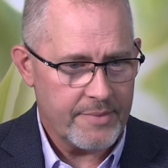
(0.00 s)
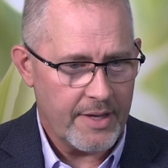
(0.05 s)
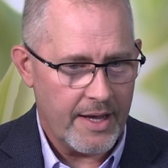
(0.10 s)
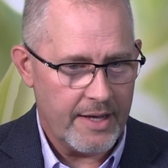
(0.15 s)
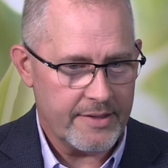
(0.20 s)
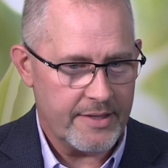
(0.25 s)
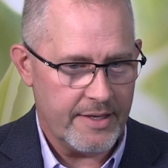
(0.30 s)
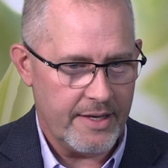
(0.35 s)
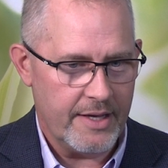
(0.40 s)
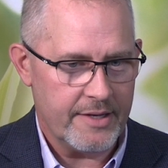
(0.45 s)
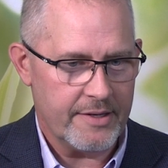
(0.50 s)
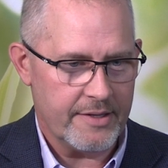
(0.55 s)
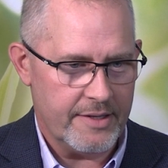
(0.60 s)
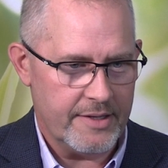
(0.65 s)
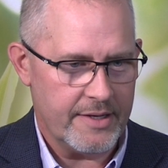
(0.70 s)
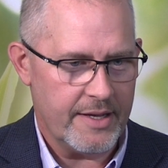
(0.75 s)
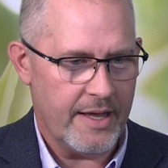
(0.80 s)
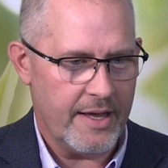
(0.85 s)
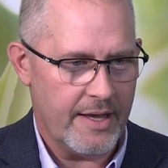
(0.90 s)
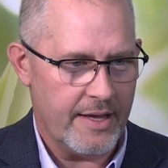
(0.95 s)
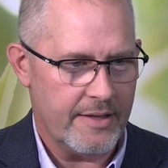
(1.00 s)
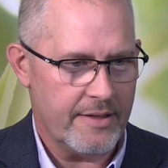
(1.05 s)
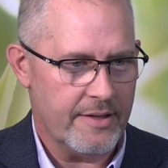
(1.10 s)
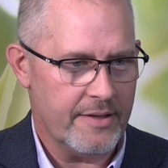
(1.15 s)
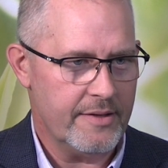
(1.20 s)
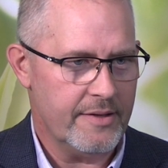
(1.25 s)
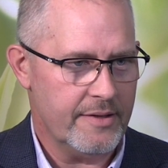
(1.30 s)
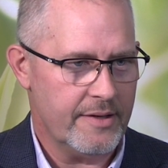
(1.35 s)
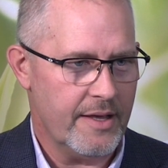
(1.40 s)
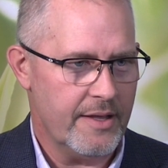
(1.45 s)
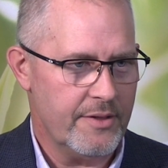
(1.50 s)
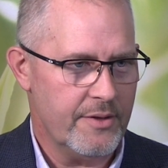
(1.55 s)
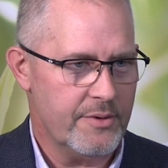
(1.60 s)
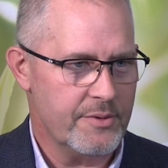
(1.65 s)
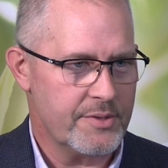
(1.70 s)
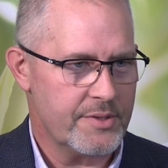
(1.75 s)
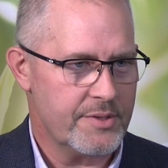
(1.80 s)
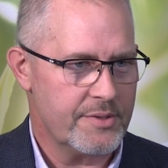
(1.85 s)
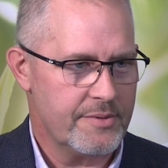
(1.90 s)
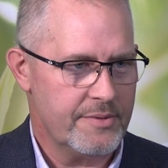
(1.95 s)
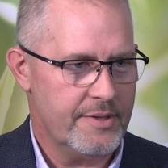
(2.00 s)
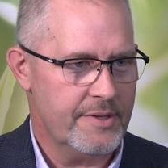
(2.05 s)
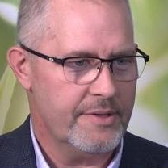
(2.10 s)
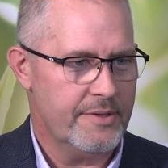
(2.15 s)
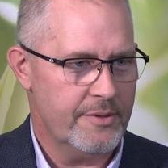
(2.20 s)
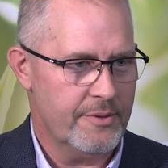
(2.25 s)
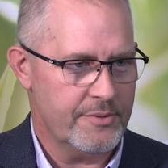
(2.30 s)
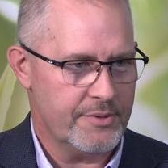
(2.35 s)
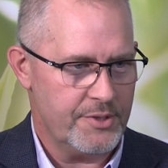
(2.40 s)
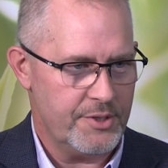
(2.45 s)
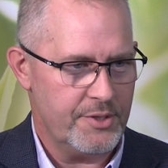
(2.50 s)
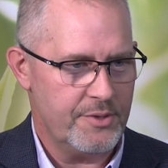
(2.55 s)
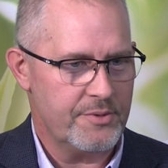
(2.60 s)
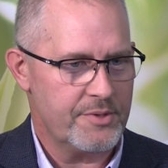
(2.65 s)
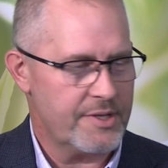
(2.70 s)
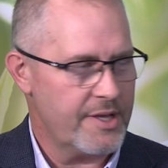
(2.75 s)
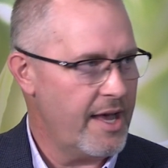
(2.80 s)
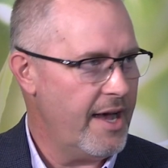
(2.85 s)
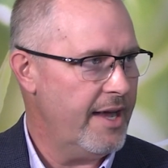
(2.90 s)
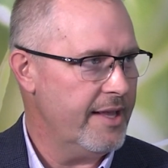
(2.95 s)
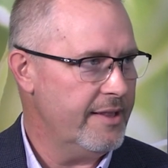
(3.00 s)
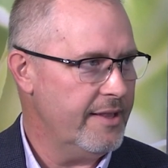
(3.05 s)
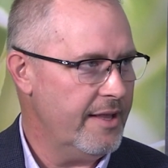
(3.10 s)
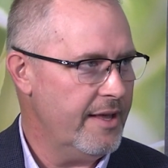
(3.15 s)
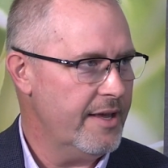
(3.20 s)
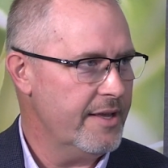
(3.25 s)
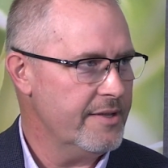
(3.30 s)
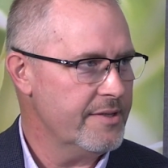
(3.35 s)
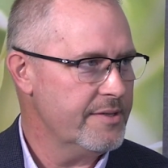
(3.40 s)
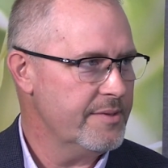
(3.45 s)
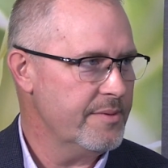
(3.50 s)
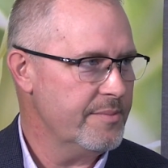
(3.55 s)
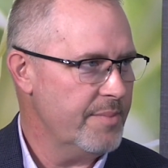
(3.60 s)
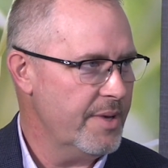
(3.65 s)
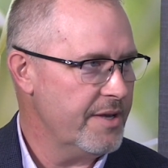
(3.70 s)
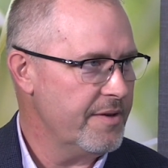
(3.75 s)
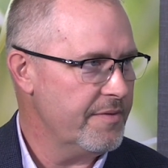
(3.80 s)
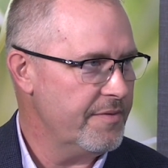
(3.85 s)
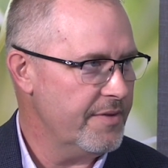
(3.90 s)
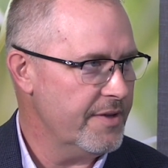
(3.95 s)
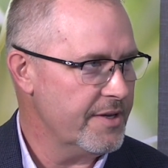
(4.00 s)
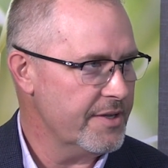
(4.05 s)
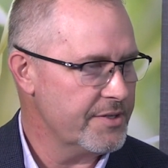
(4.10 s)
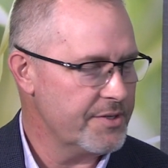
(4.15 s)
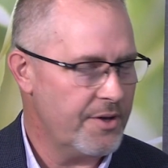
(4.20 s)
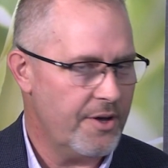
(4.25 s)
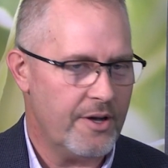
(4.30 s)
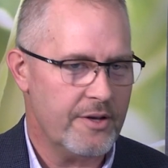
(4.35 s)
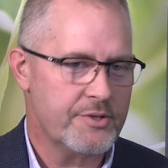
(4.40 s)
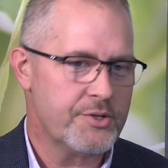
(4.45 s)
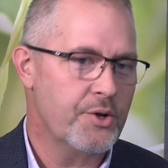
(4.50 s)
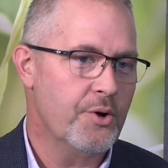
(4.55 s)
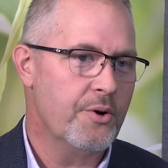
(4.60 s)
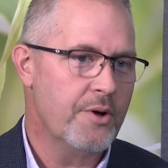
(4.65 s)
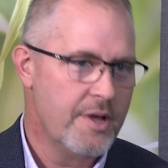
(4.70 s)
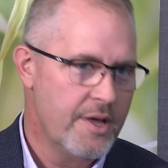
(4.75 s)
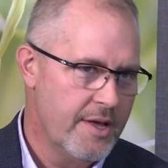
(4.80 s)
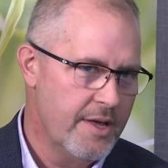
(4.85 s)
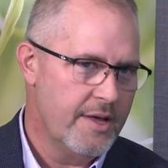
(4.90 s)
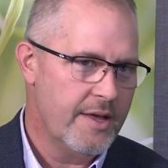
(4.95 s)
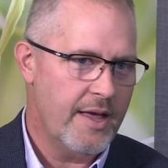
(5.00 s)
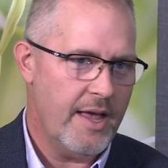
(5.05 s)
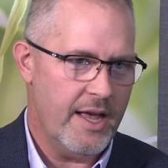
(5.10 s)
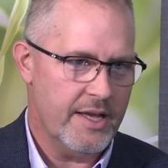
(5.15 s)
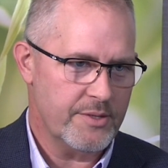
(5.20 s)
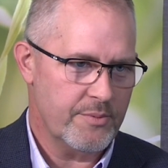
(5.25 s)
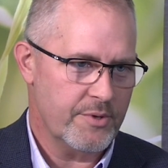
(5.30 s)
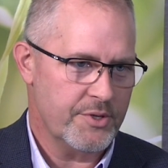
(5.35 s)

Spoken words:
at the end of the day, that again, those use guidelines benefit us all. So as a